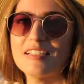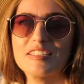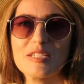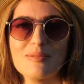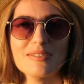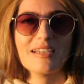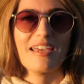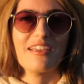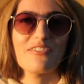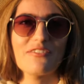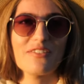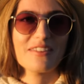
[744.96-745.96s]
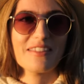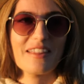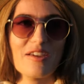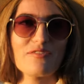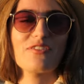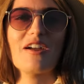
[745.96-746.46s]
it seems like
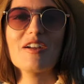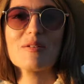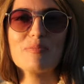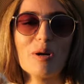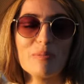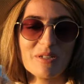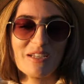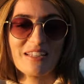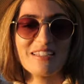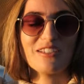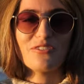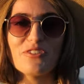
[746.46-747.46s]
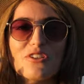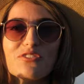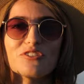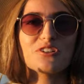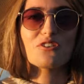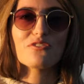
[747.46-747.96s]
they're very popular. There's a few
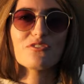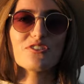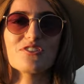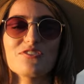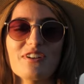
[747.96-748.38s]
photographers